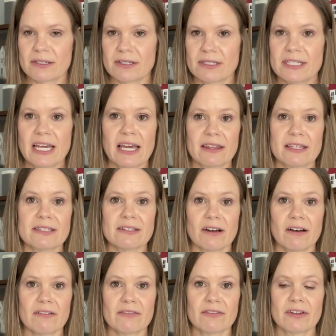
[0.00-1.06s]
take these
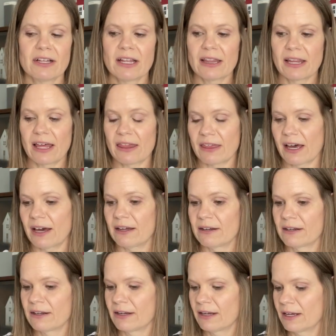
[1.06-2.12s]
off like that,
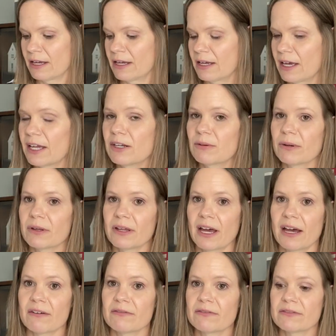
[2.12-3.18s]
and you will
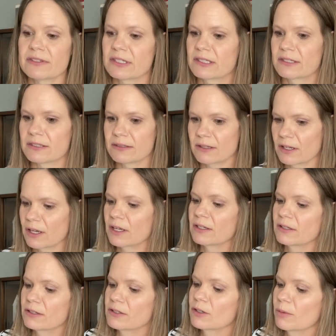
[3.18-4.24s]
have
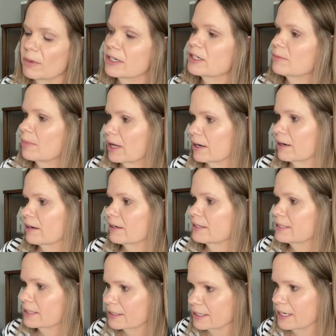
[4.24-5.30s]
so much better
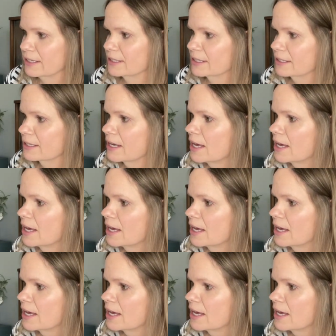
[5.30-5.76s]
success.